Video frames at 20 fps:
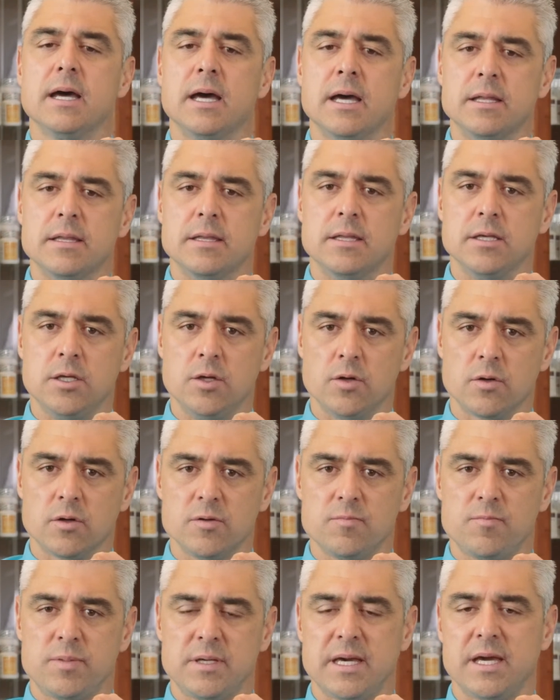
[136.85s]
And the
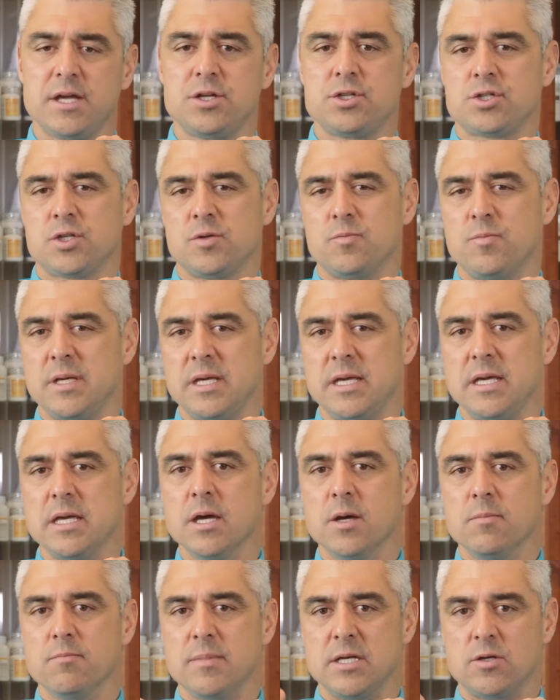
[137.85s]
urine pH should
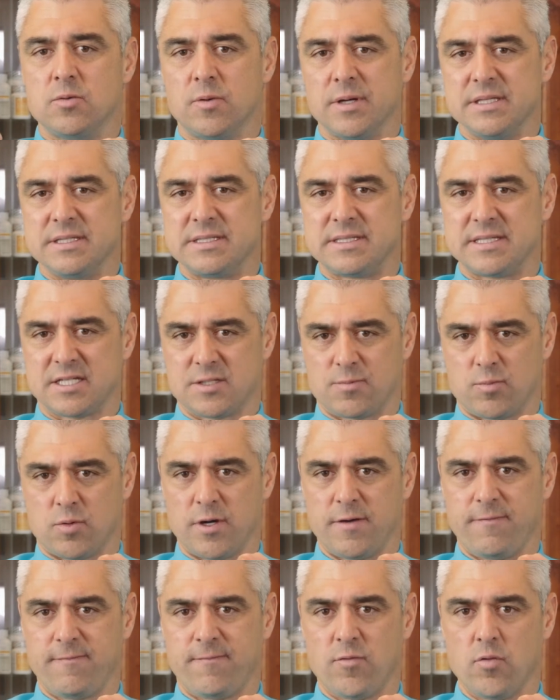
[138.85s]
be between
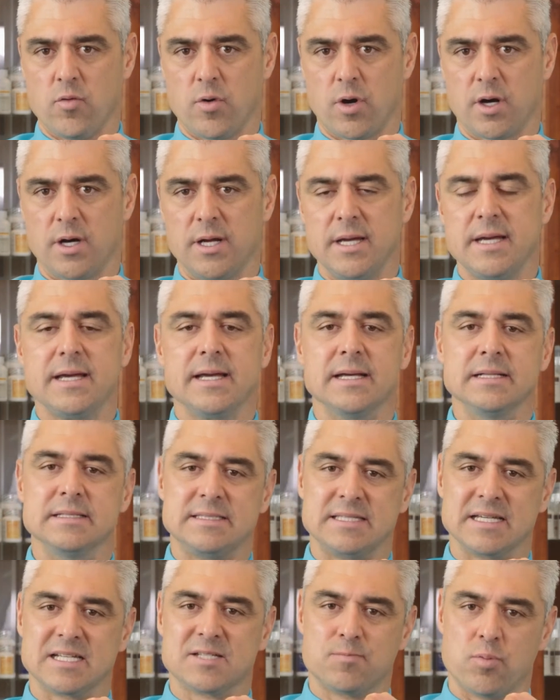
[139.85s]
6.4 and
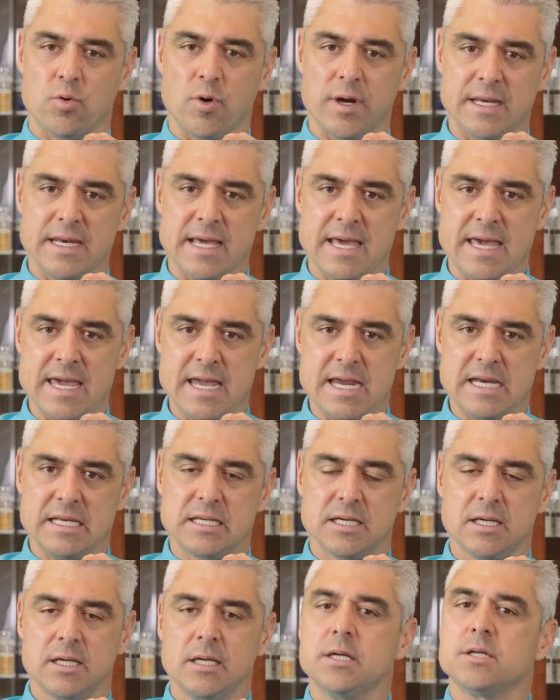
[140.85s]

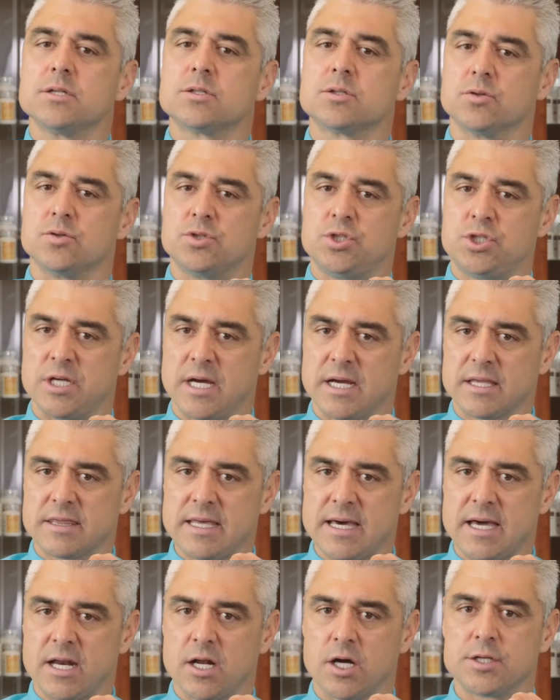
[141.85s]
6.8. So check
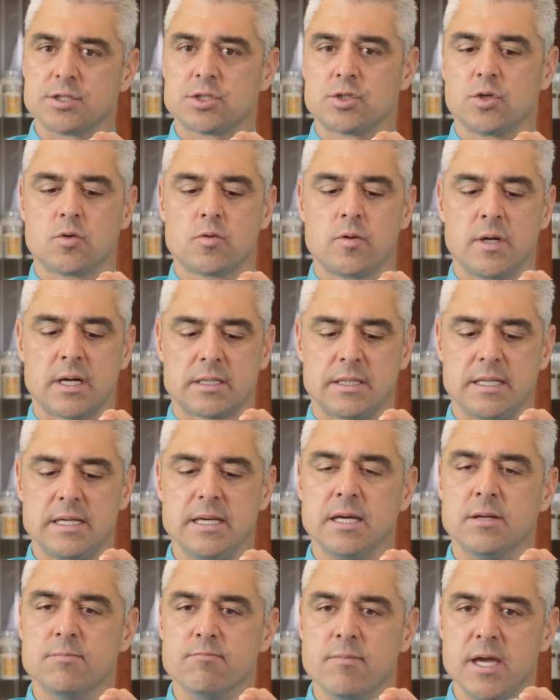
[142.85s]
that also
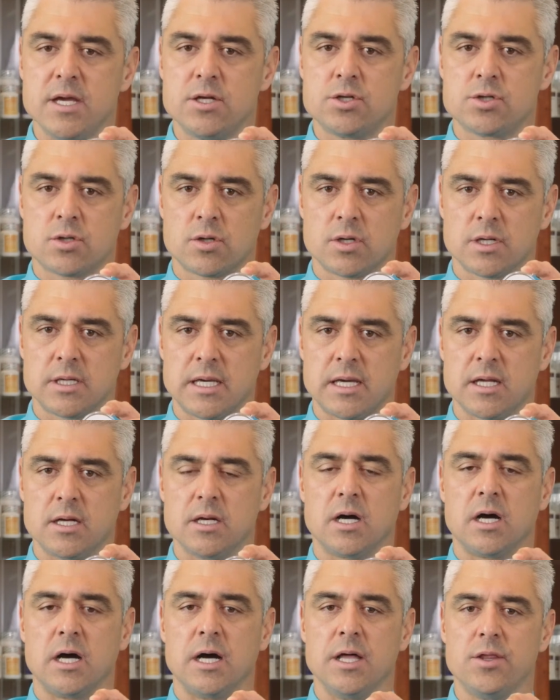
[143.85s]
quickly and make sure
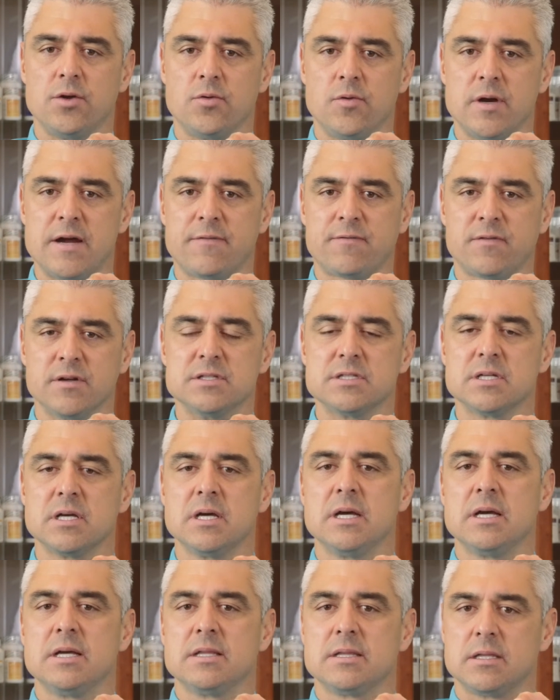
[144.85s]
again on the reference
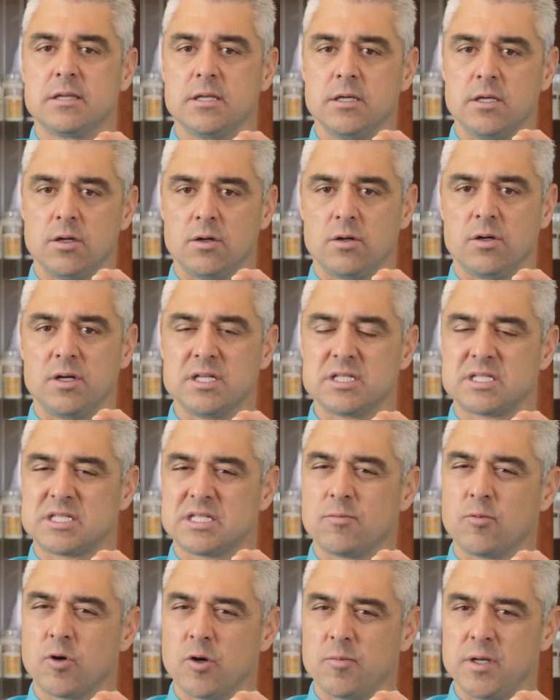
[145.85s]
that the urine is
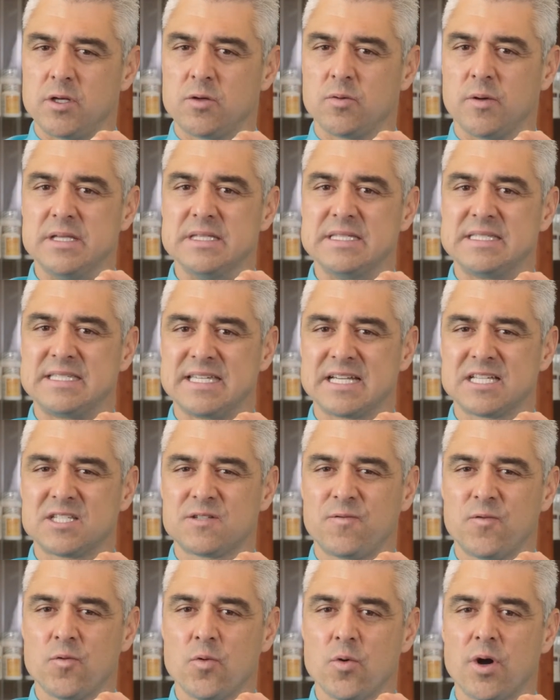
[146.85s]
somewhere between
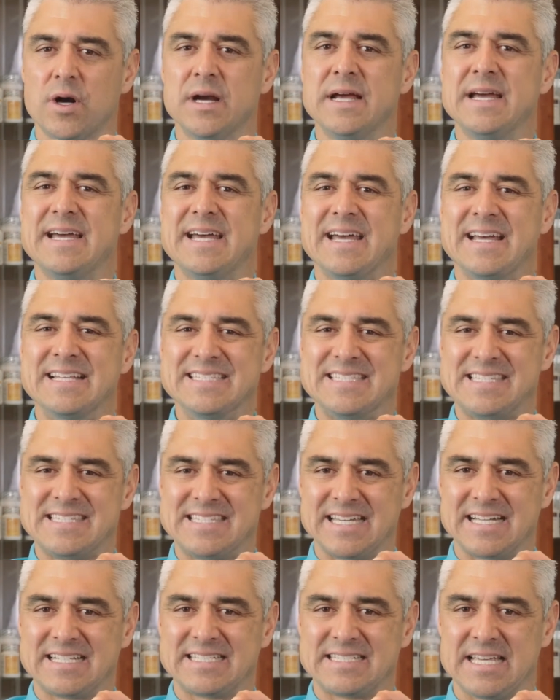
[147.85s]
6.4 and
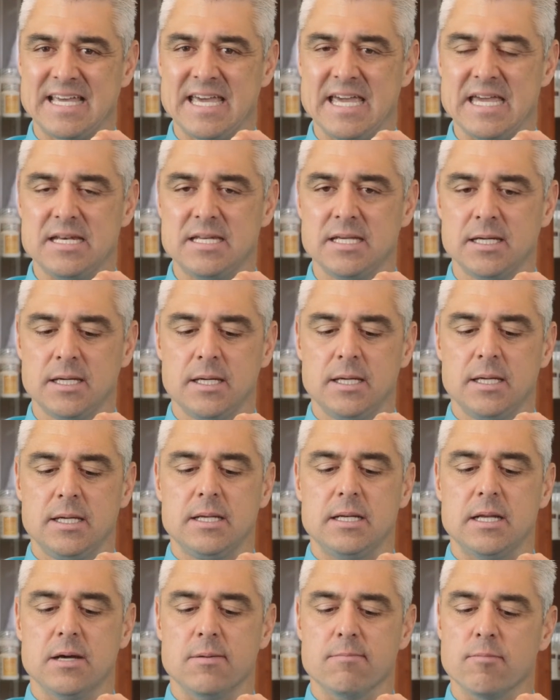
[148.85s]
6.8.
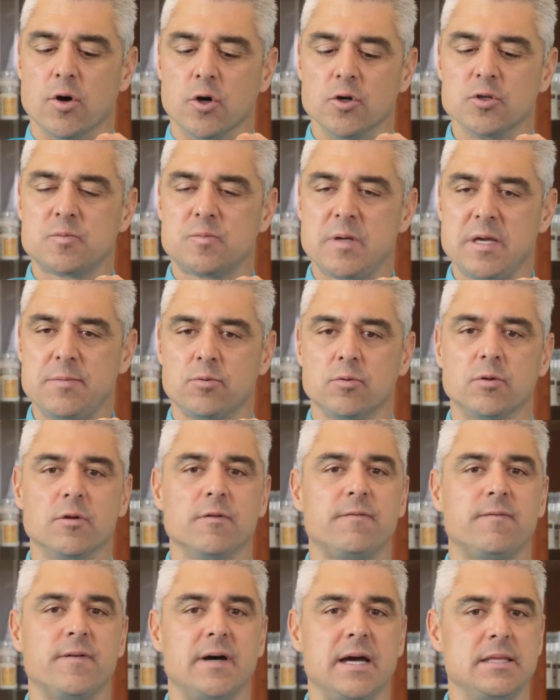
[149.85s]
Now most people
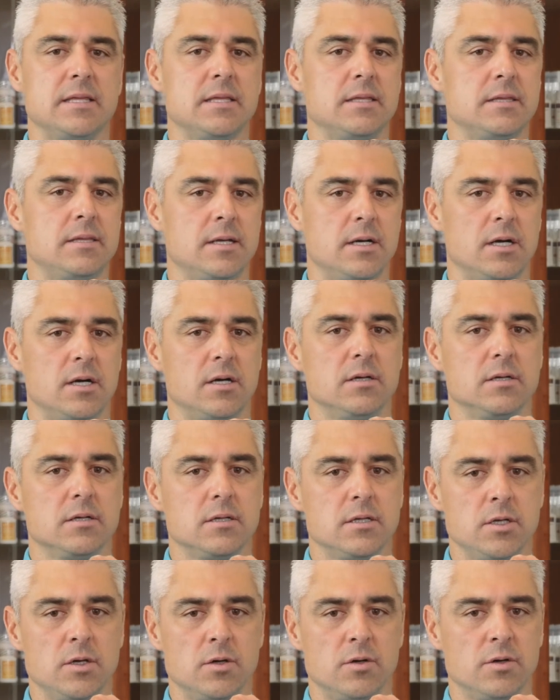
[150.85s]
will find that their
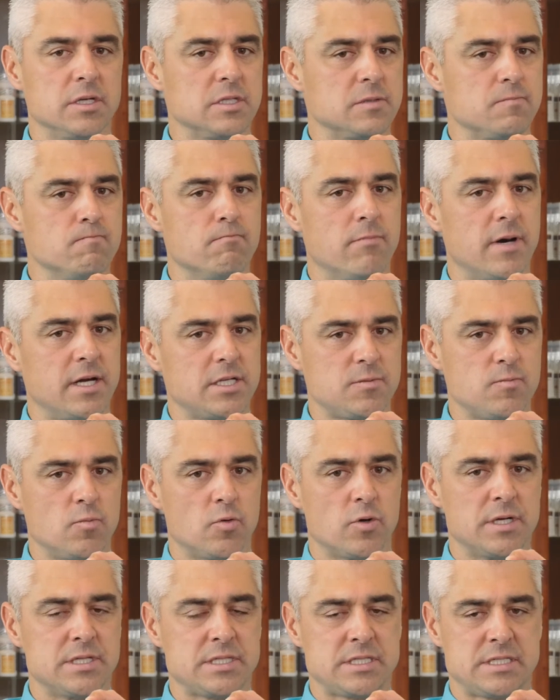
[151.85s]
urine is much
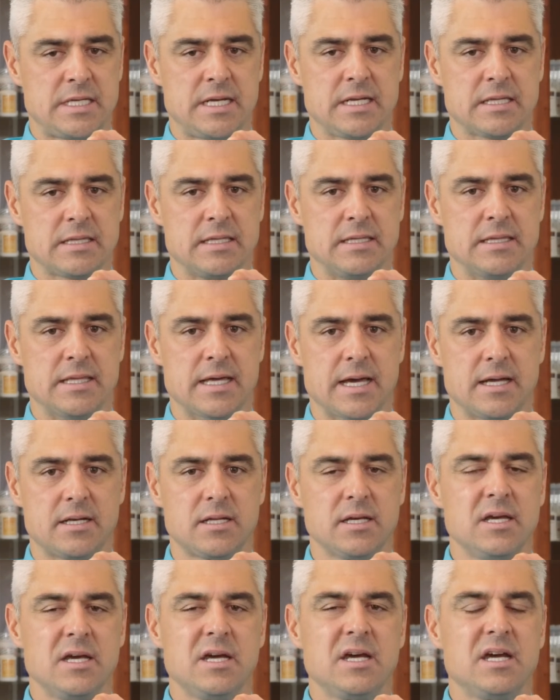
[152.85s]
more acidic than
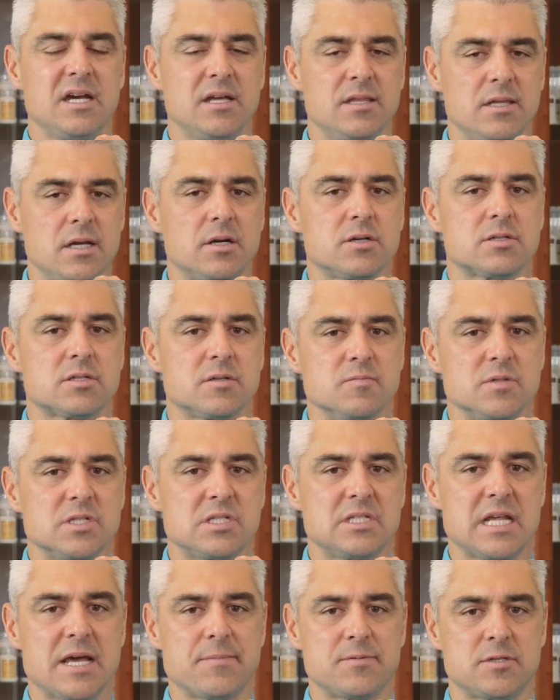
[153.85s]
that, and there are some
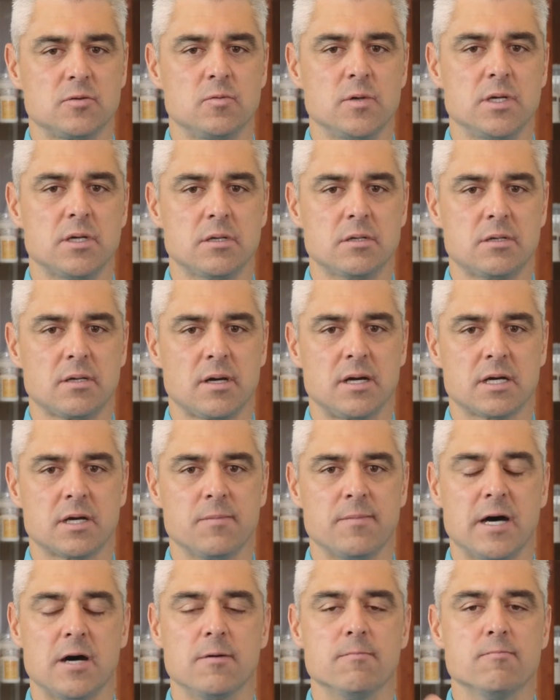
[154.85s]
steps that we can talk
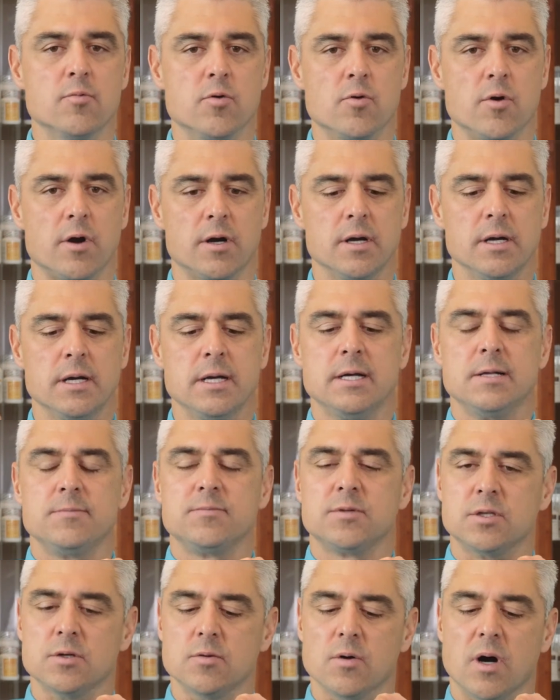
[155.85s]
about more
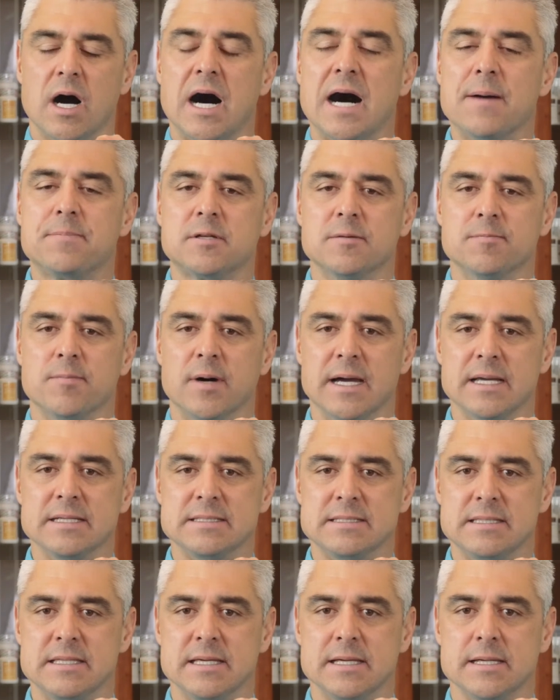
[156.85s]
to
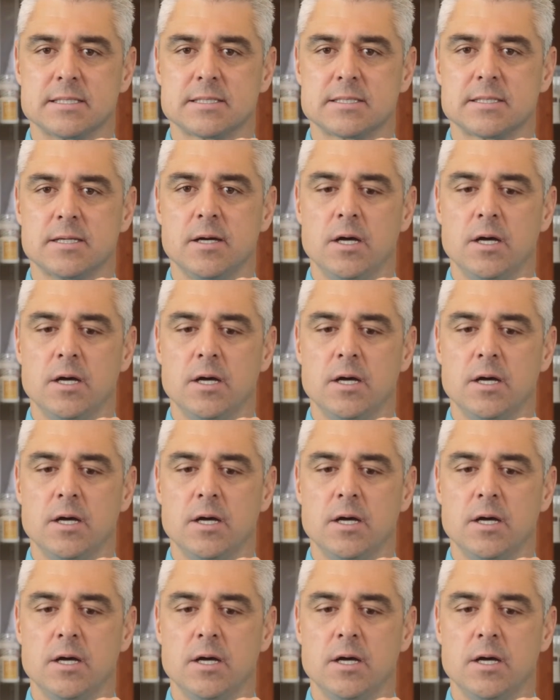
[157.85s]
optimize this.